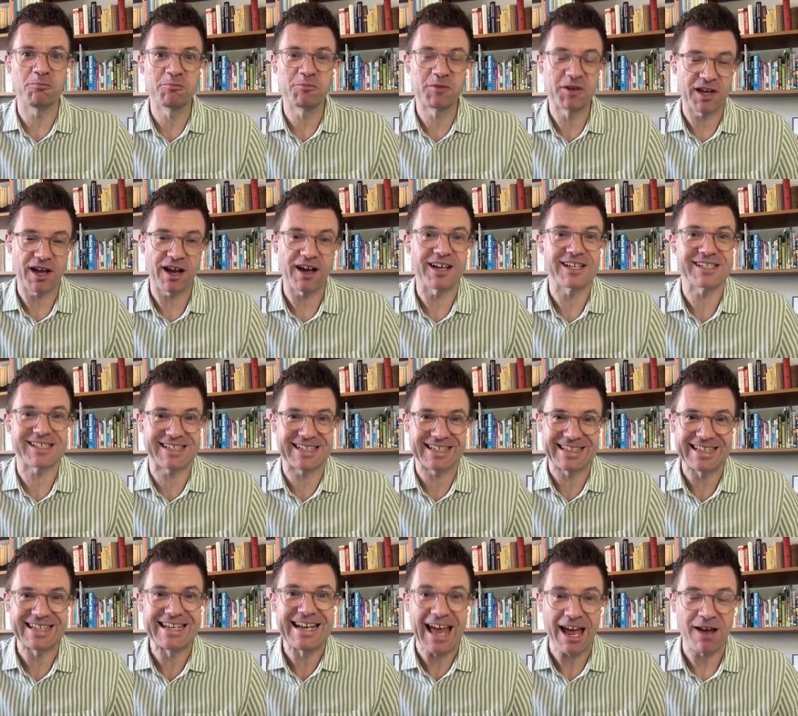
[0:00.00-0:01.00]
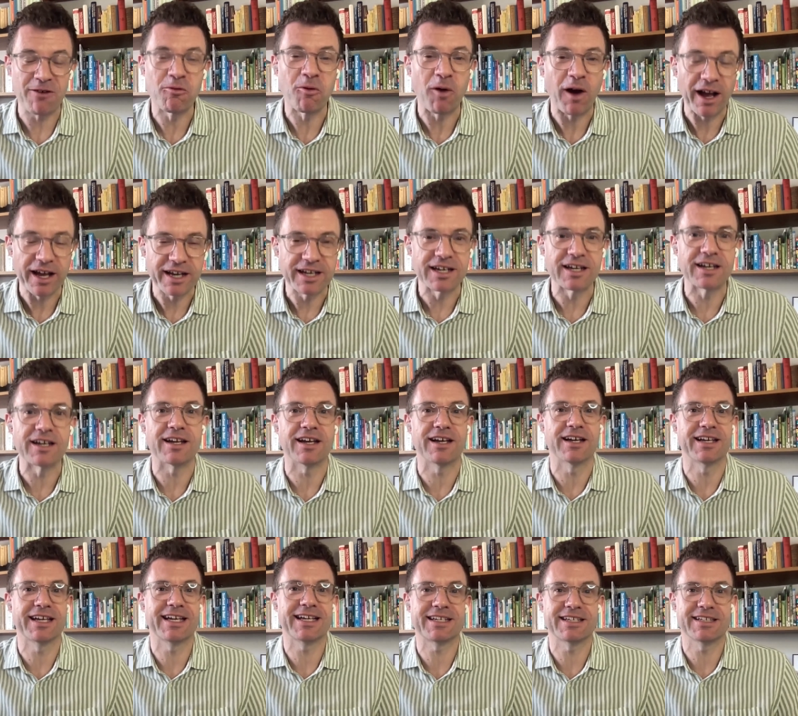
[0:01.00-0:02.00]
casting the net wider
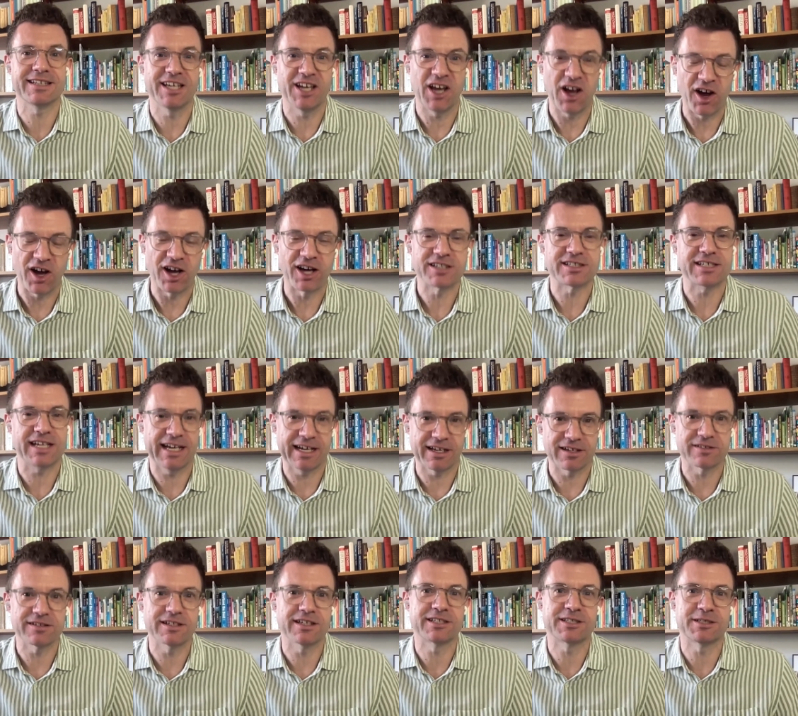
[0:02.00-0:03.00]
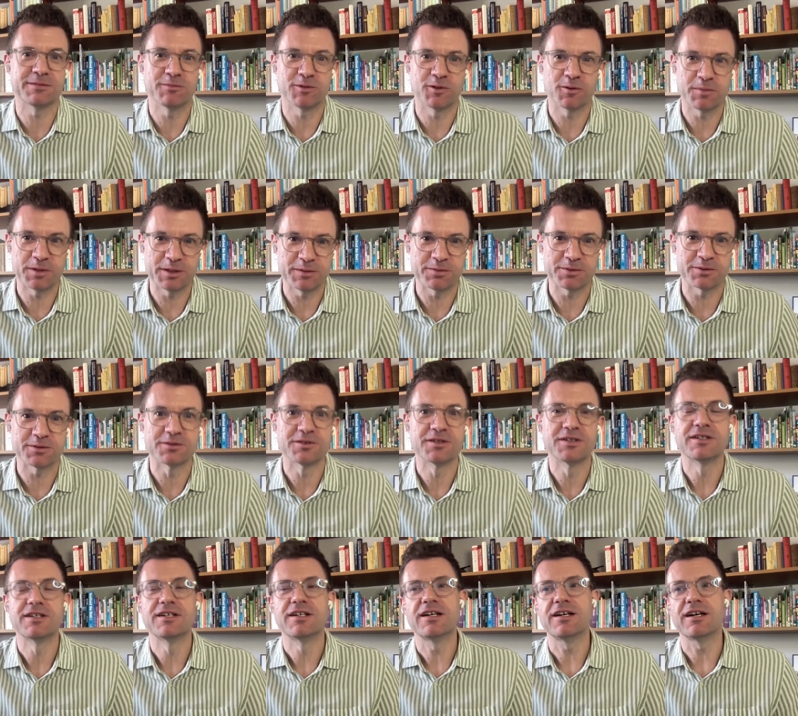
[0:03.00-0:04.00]
and getting the art out there to more people.
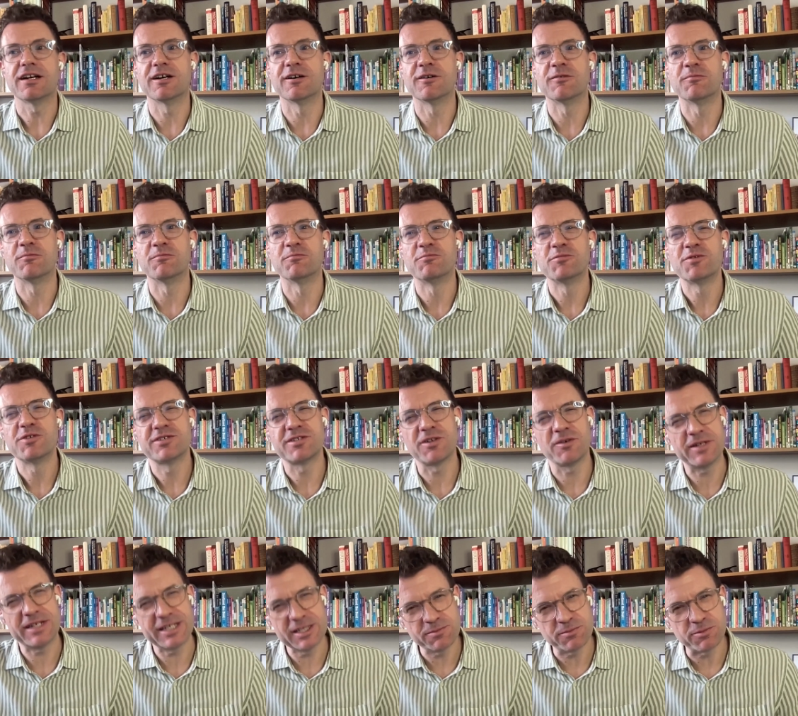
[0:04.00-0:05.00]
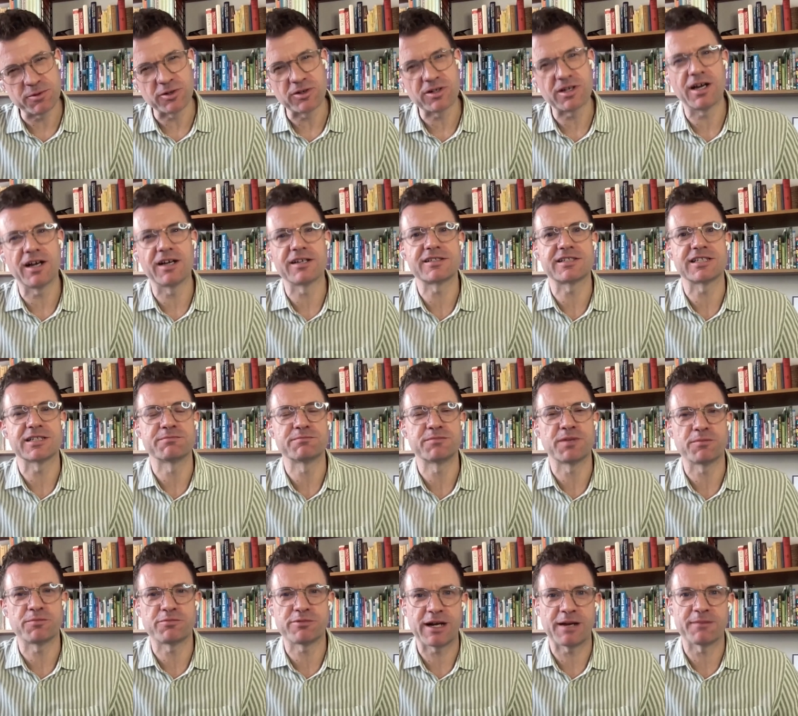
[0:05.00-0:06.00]
So it is broadcasting,
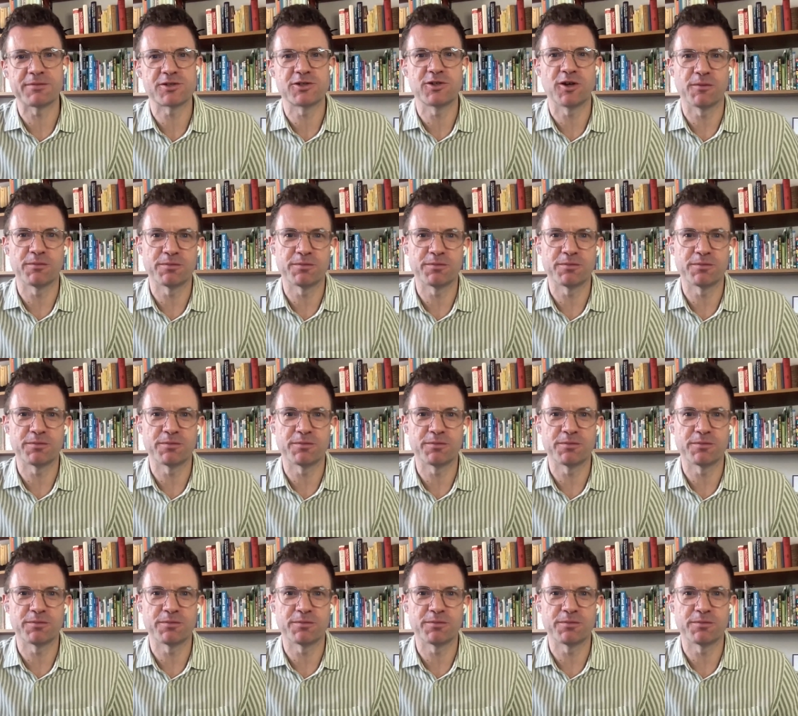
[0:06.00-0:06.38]
but perhaps not